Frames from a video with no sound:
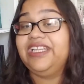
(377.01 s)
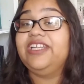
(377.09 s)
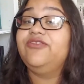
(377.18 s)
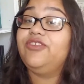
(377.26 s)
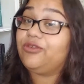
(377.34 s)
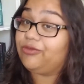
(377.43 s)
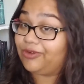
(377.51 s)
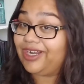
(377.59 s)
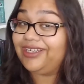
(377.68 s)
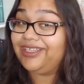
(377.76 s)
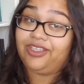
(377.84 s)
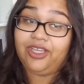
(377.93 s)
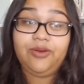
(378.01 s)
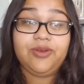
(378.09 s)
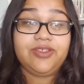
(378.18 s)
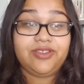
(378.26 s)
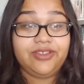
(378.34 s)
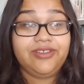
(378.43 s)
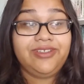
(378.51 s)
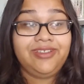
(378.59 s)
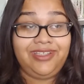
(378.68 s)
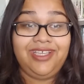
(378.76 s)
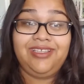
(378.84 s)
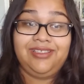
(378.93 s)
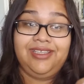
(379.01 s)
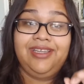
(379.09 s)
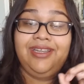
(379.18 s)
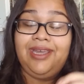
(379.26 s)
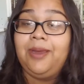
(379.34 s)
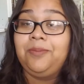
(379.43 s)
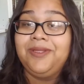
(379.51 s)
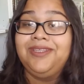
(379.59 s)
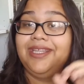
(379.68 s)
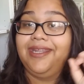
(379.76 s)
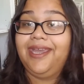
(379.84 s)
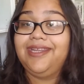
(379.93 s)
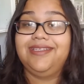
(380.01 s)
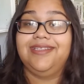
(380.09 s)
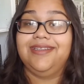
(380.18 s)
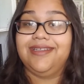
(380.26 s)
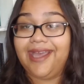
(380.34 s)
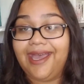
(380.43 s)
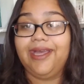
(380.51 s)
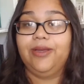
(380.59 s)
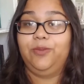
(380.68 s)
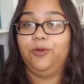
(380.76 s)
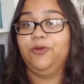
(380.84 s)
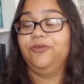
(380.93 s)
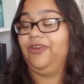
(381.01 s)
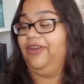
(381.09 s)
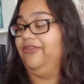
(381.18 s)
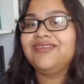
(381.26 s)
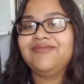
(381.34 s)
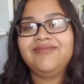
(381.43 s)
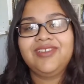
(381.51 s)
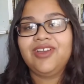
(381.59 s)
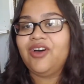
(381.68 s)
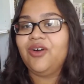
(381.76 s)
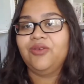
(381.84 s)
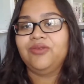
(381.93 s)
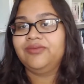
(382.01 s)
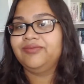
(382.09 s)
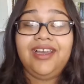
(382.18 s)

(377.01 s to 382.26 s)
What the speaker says: if you read it, there were certain things that happened that I did not approve of. No.